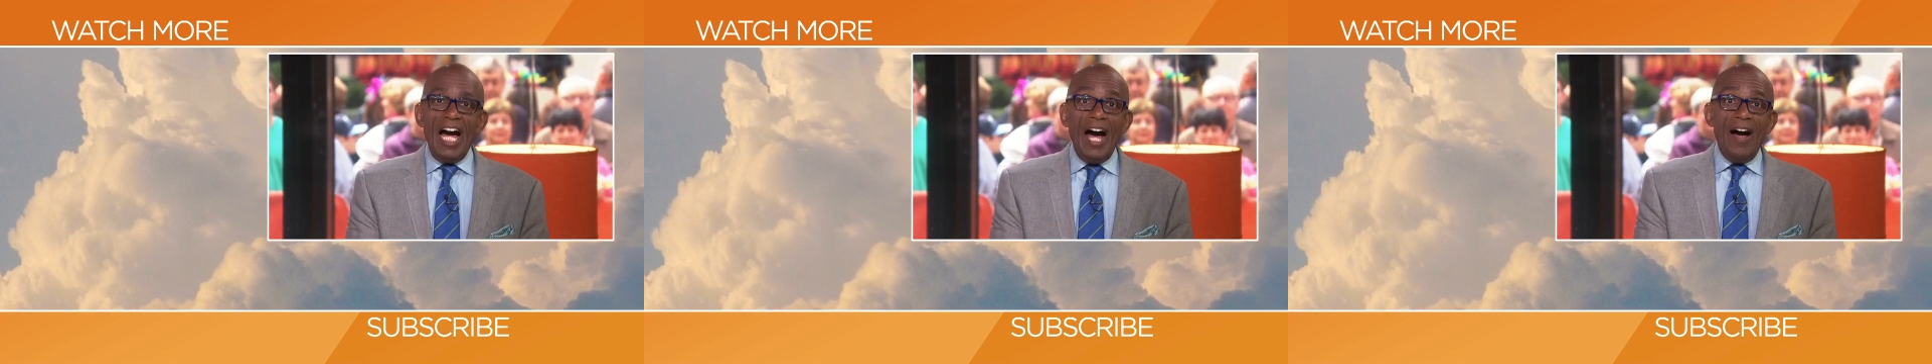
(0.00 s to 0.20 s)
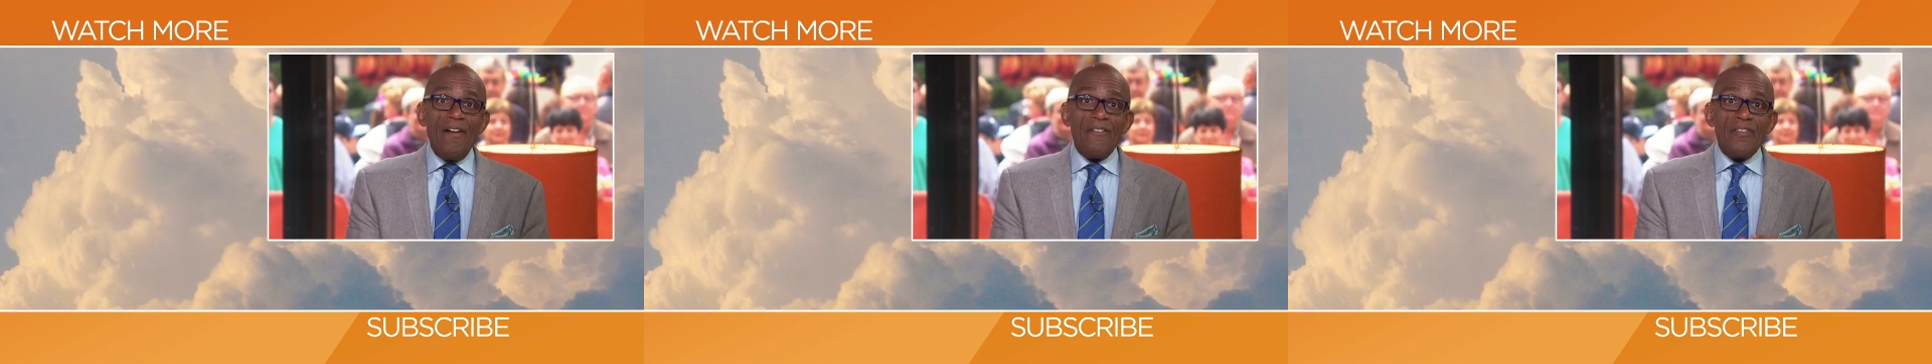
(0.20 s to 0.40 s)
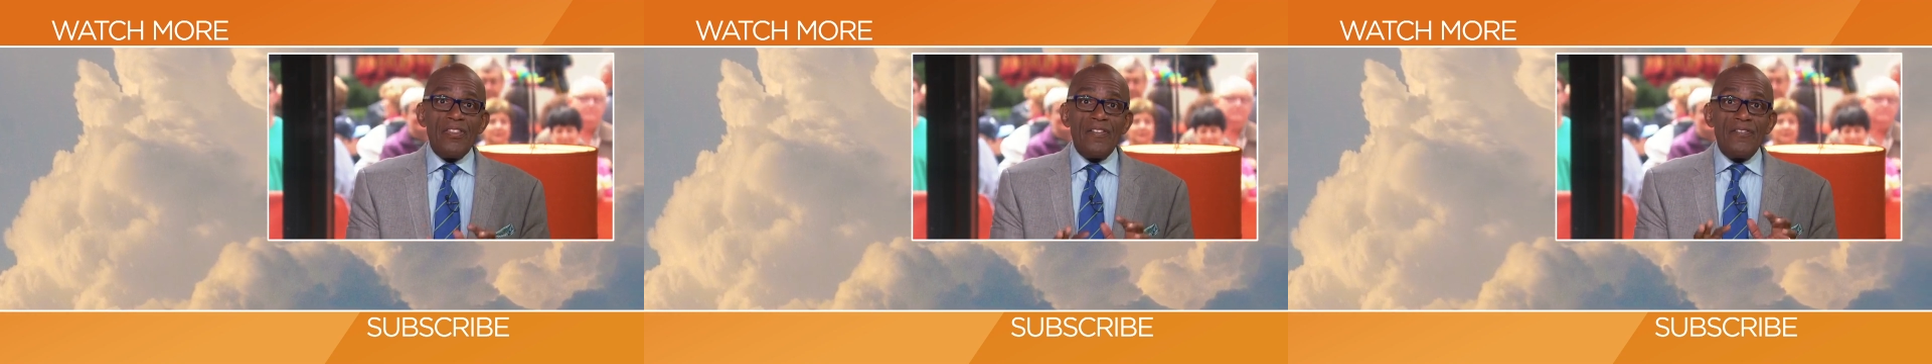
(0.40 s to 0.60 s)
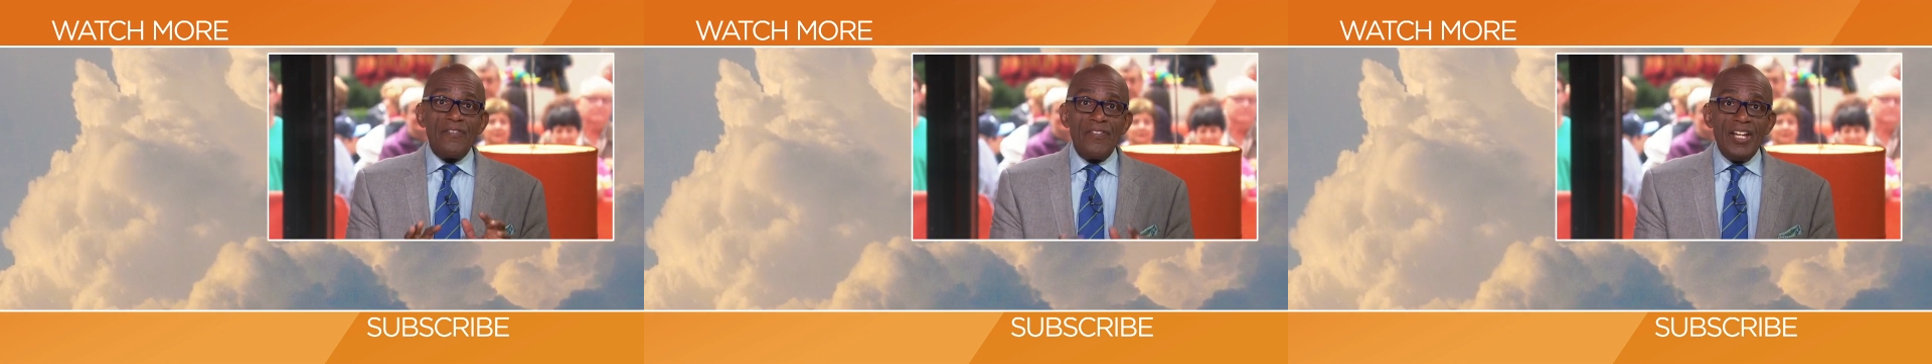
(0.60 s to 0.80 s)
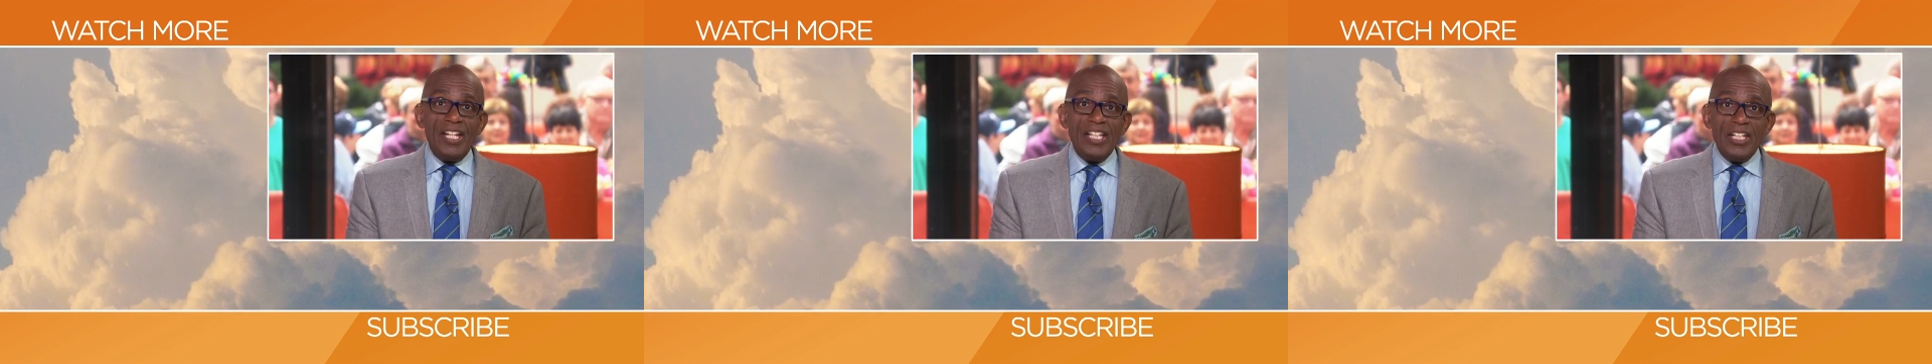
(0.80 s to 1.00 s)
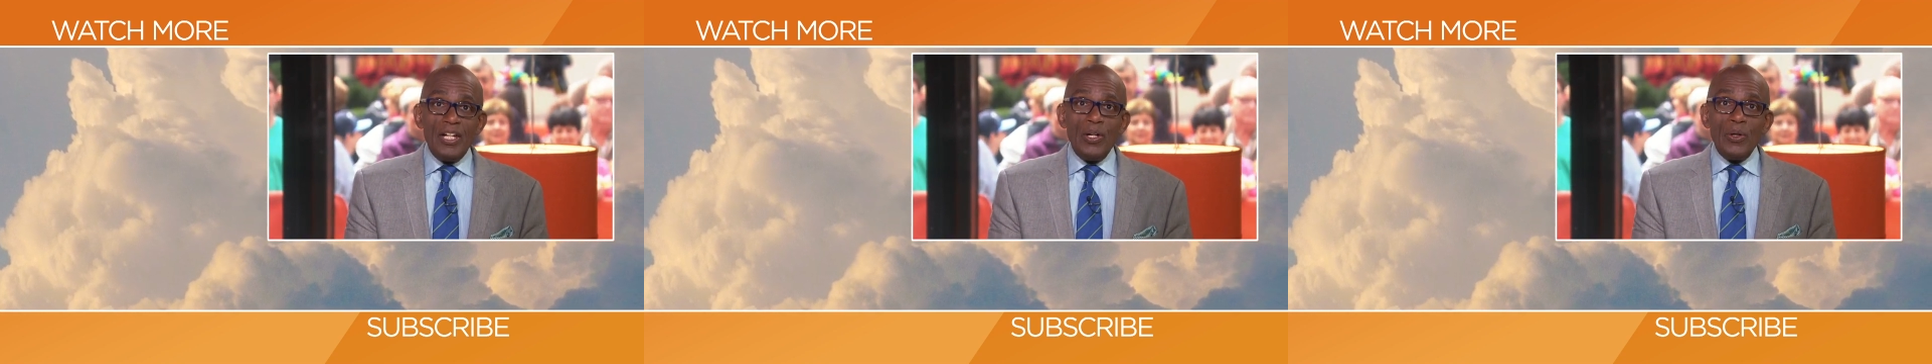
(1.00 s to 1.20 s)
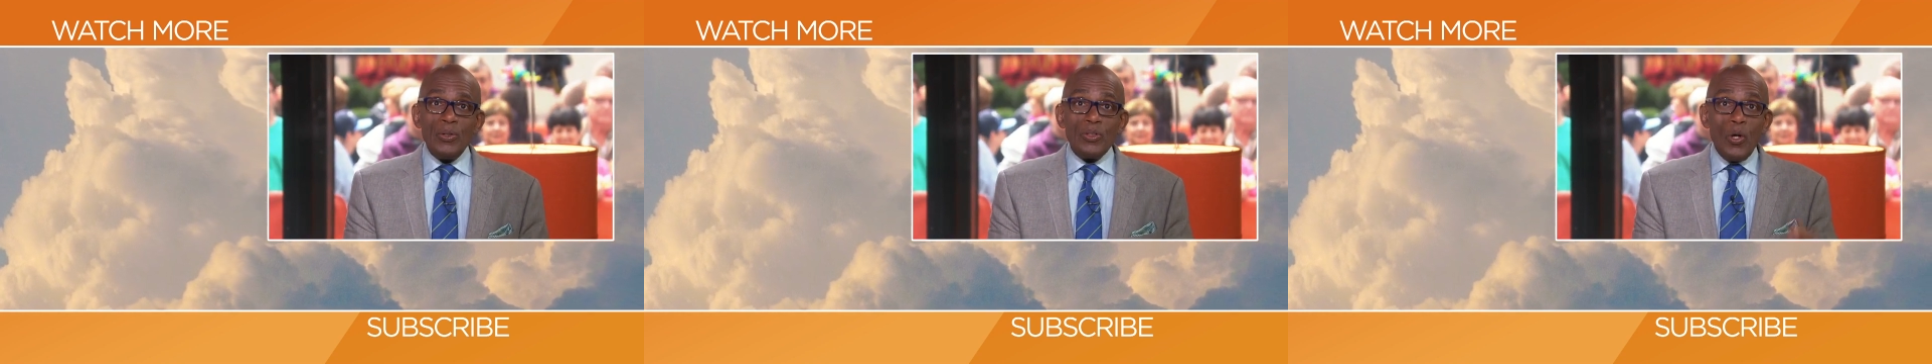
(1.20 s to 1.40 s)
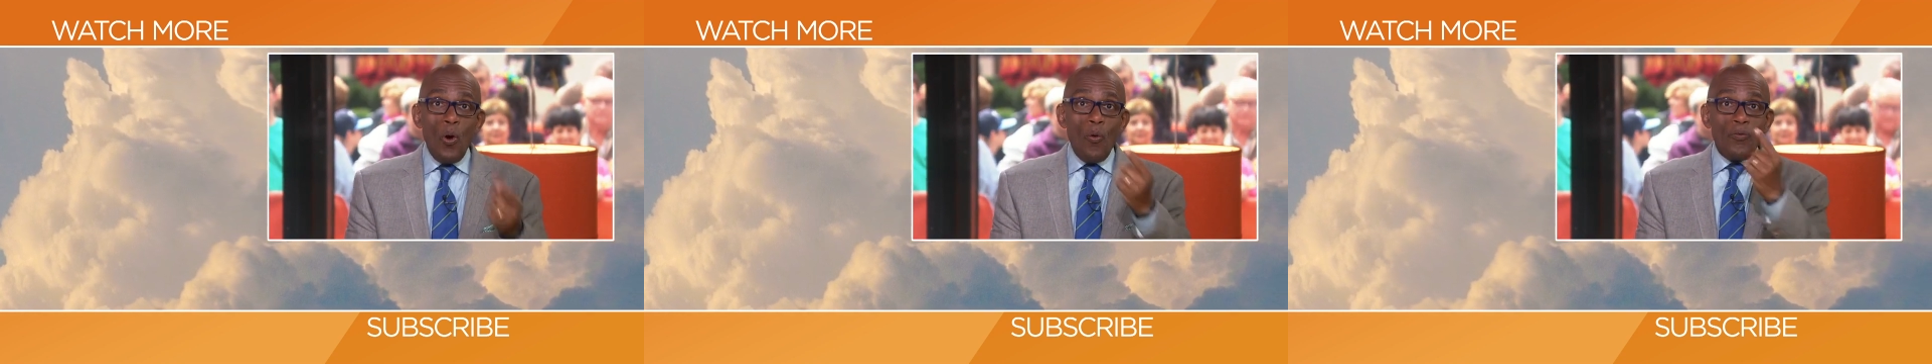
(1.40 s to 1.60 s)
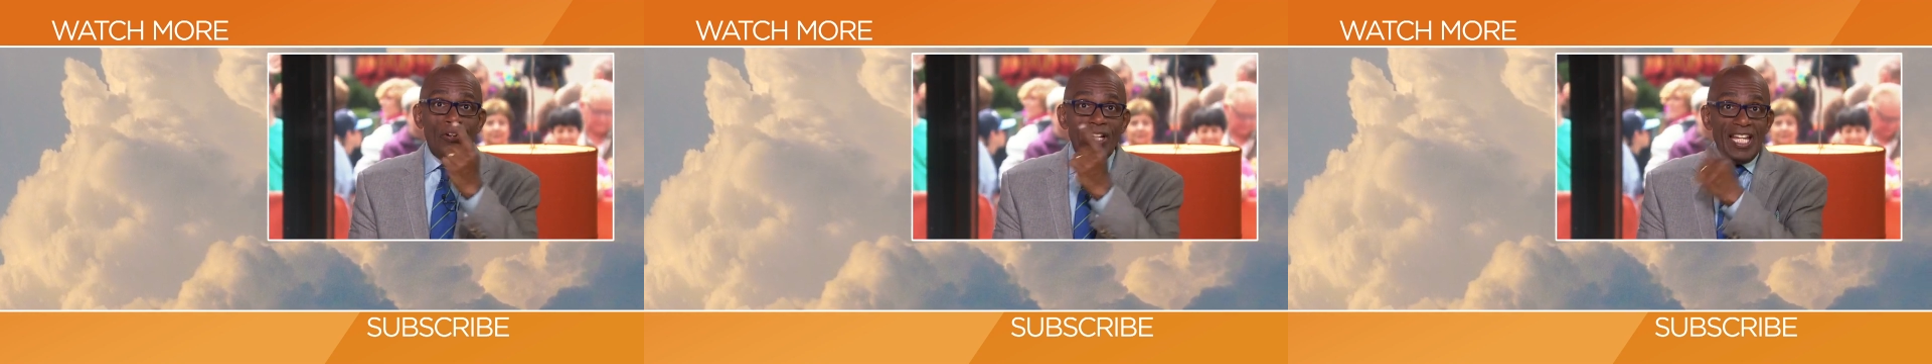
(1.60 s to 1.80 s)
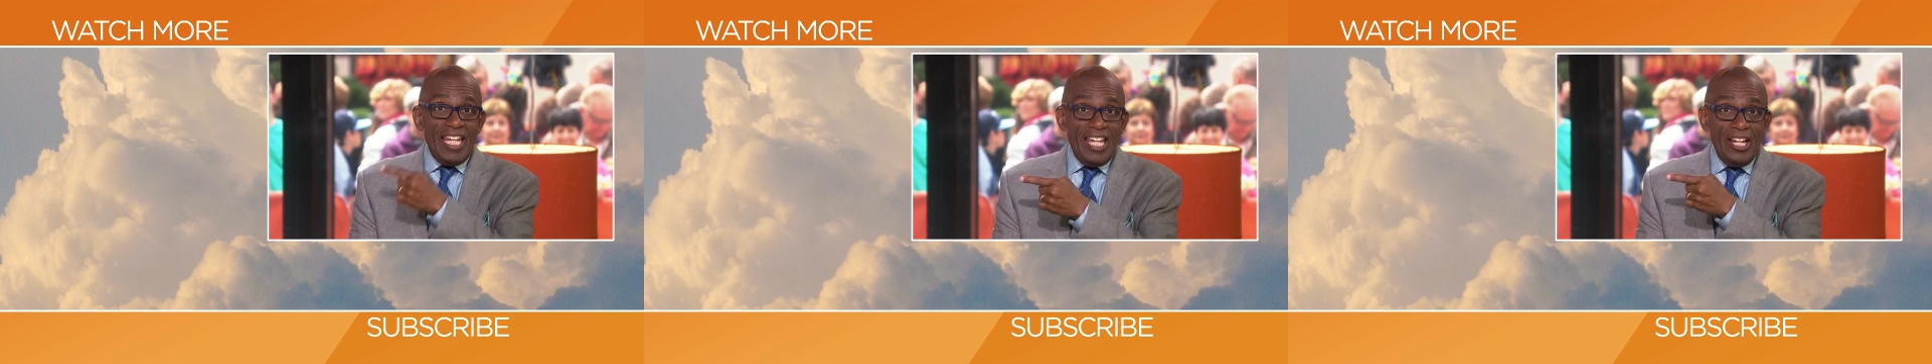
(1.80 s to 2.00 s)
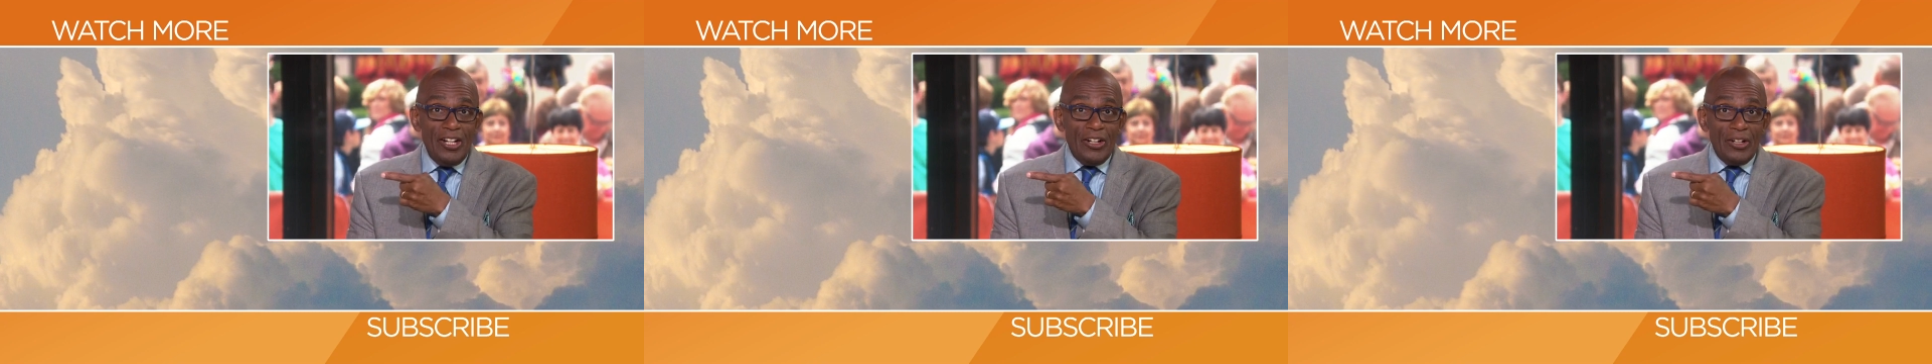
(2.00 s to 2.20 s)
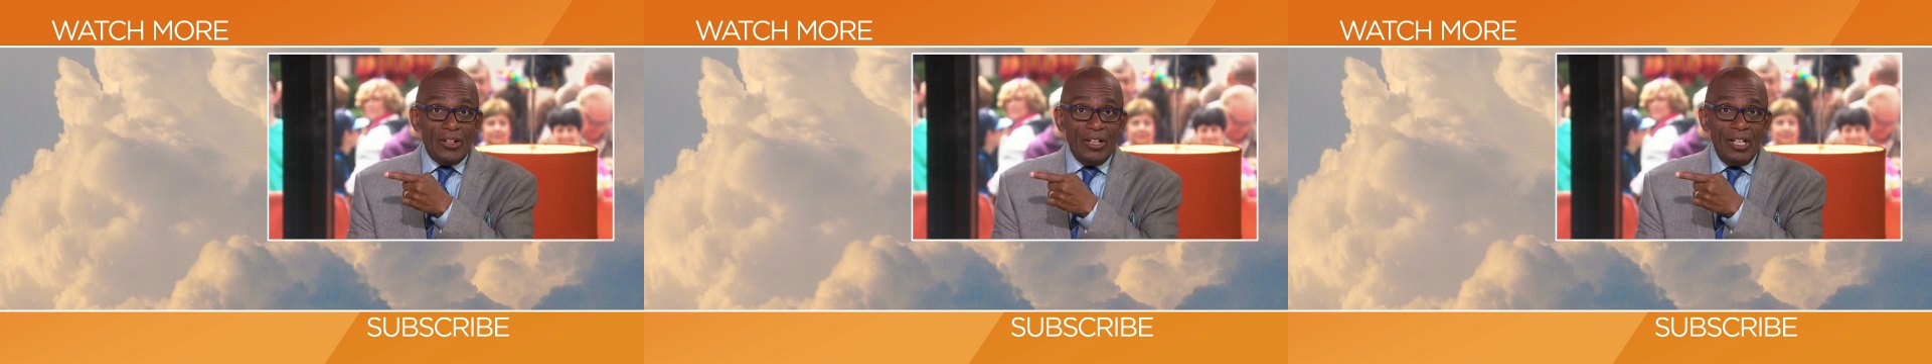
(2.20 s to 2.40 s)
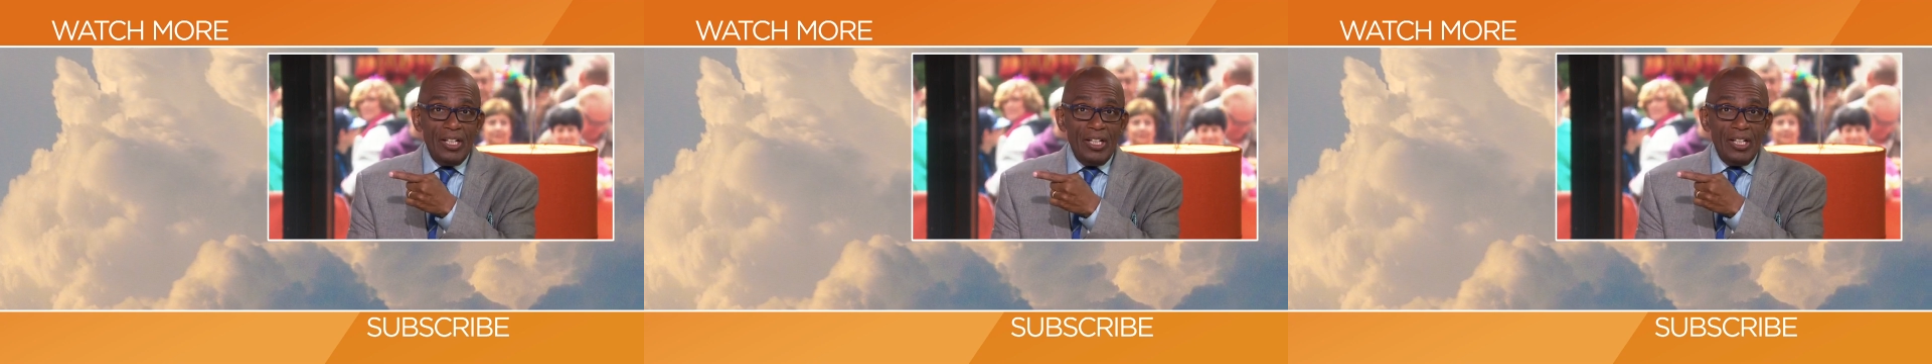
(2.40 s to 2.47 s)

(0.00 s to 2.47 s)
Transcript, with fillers: of the videos over here